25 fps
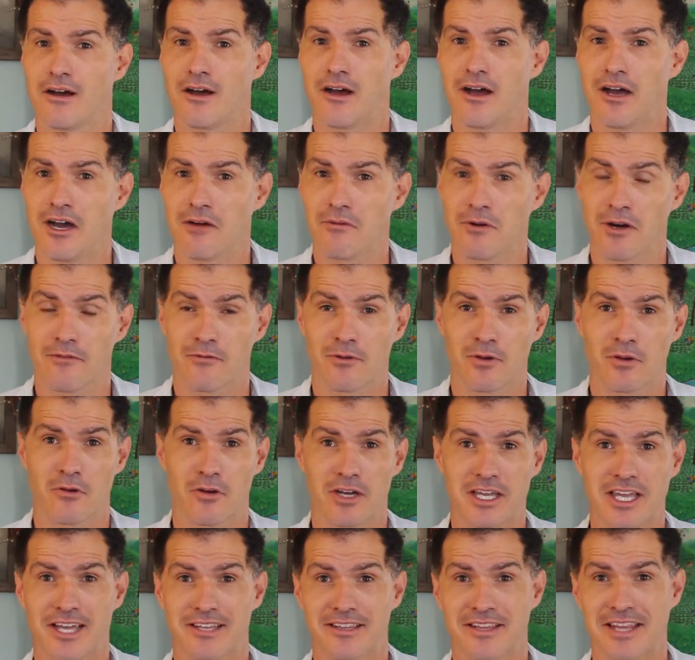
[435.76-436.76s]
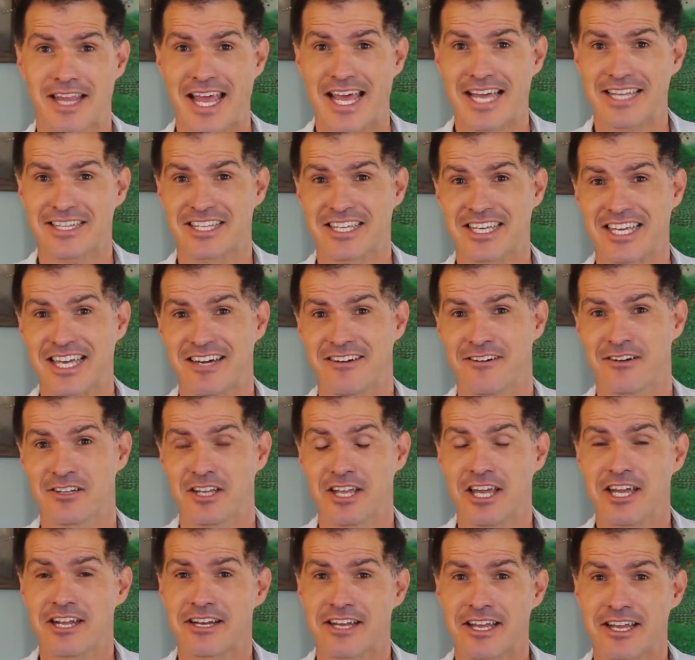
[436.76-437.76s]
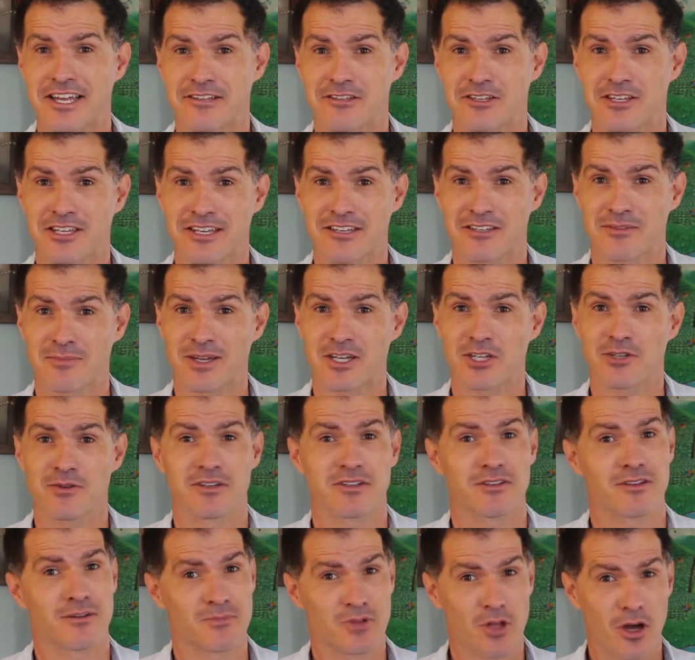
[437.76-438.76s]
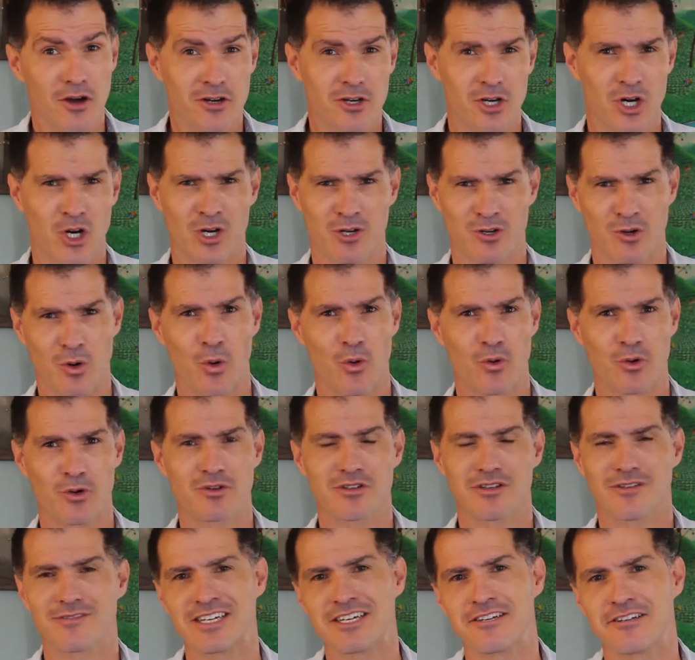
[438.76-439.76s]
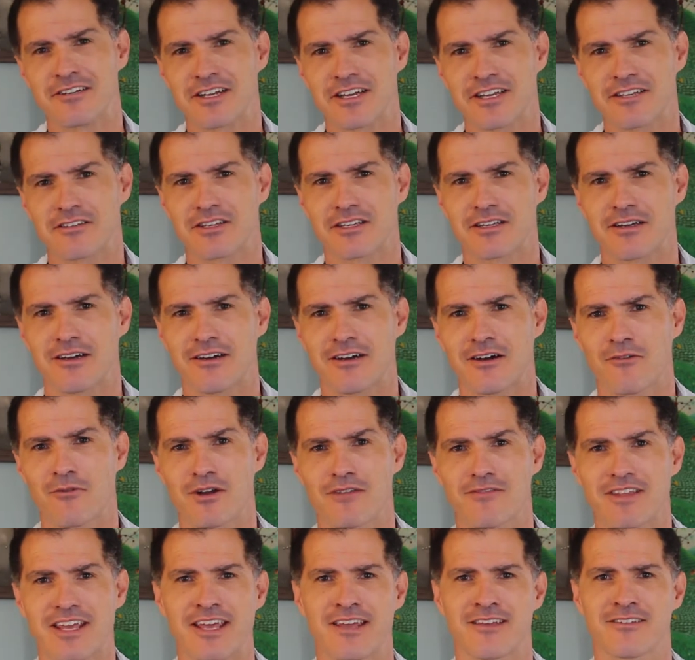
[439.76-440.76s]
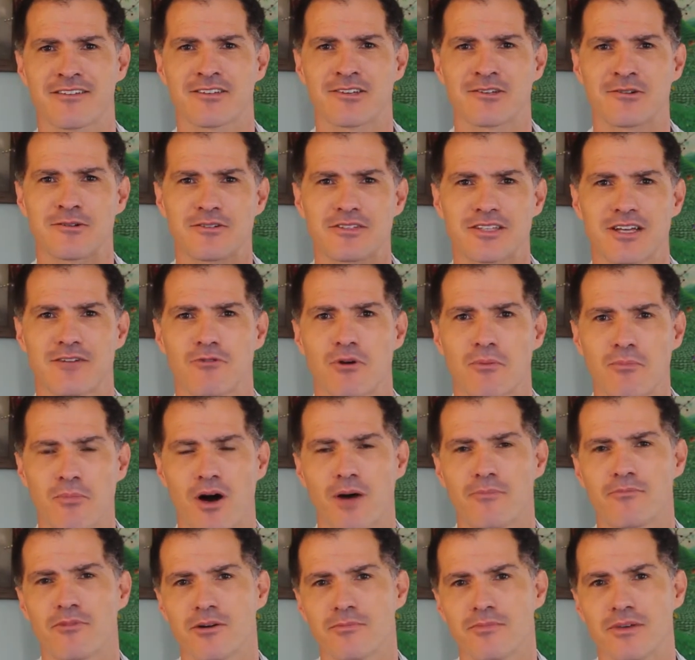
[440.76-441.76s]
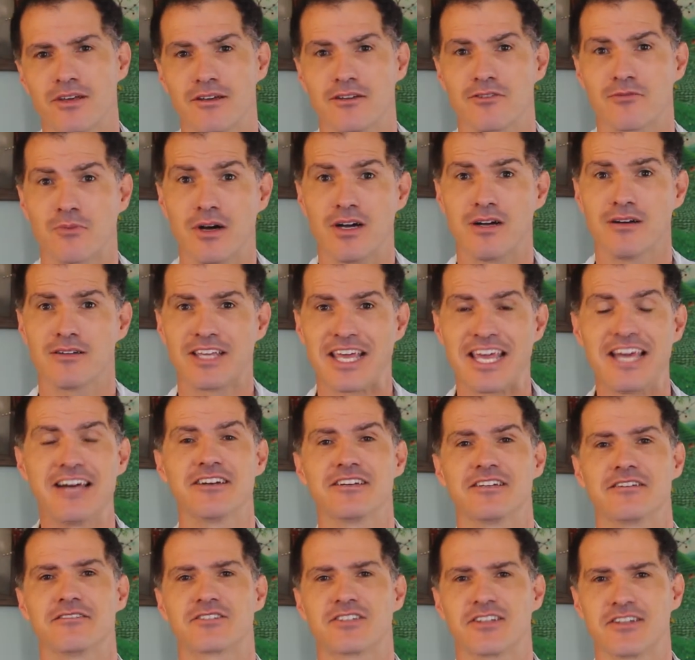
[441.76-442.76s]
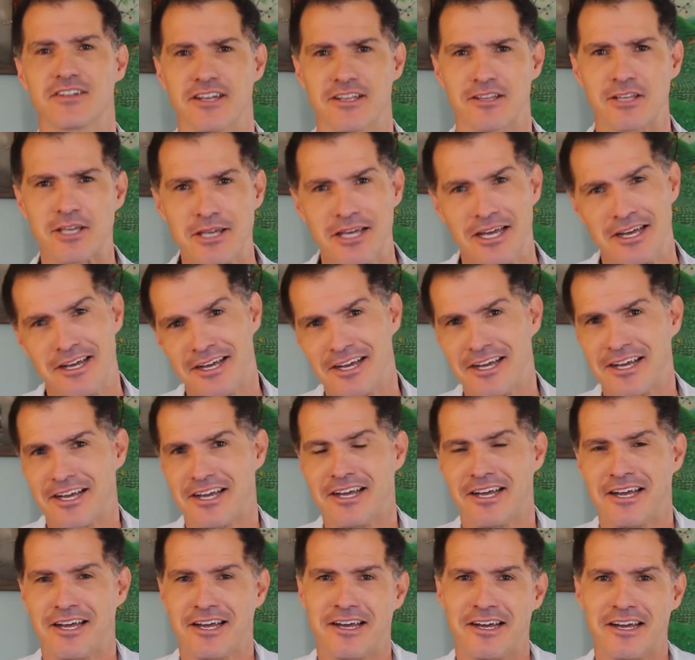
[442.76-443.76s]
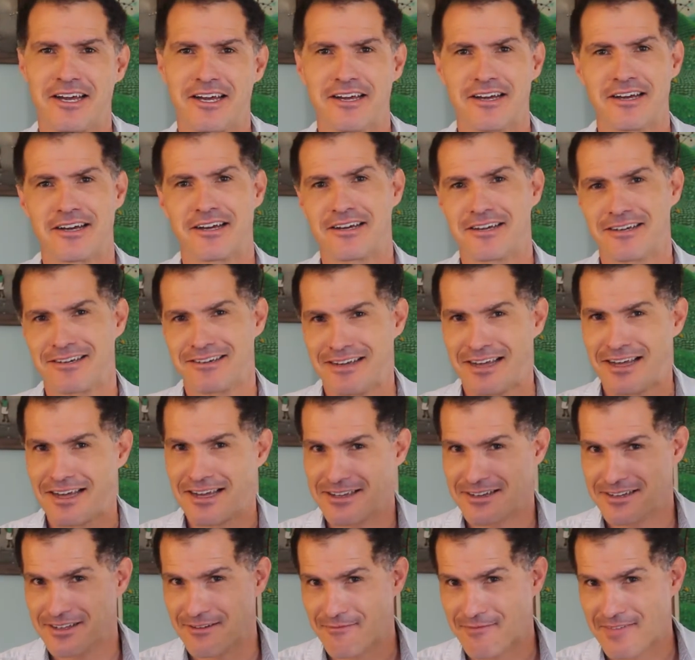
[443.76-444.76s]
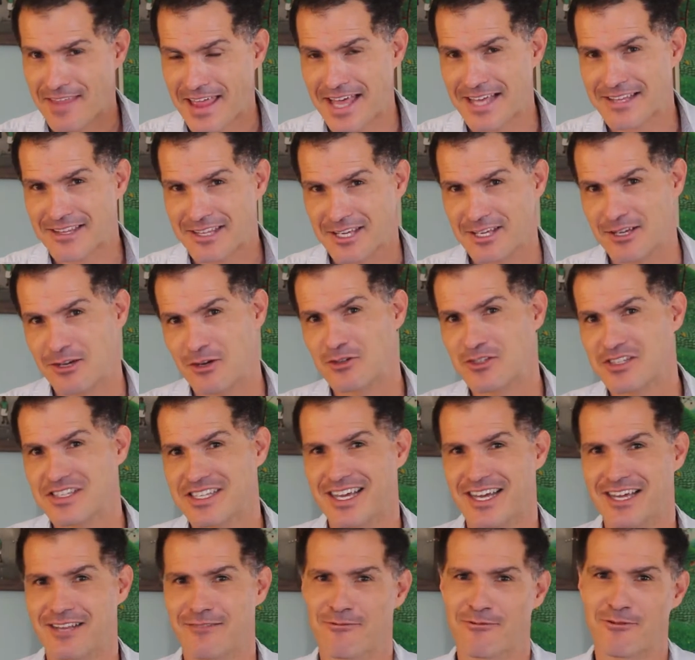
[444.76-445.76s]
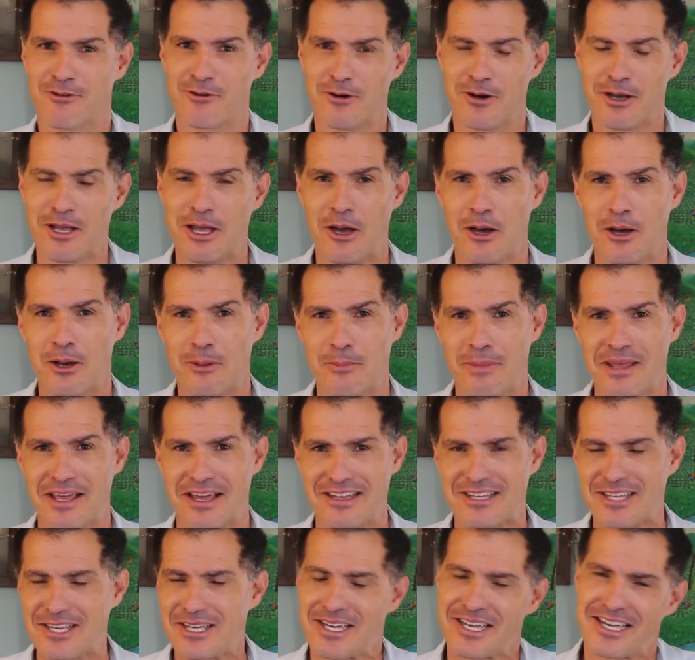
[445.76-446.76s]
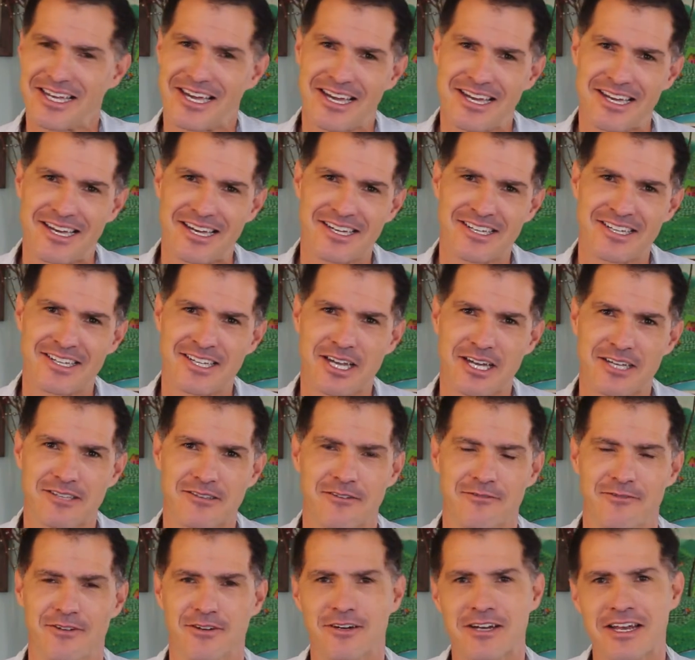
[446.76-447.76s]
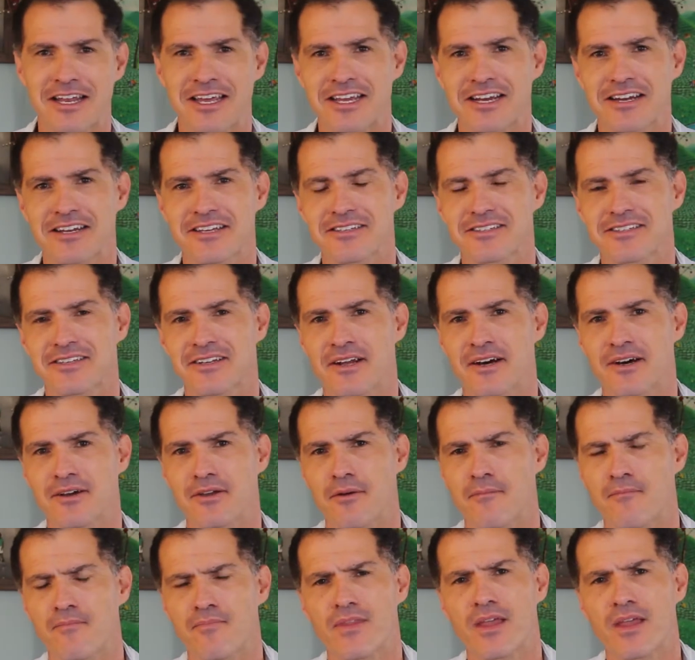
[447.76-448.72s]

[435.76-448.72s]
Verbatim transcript: Uh, well, if you look at that on the internet, especially in some dark corners of the internet, uh, one of the answers that will pop up is, well, the aliens did it. Uh, I'll leave that aside for a bit. Uh, not a very likely scenario.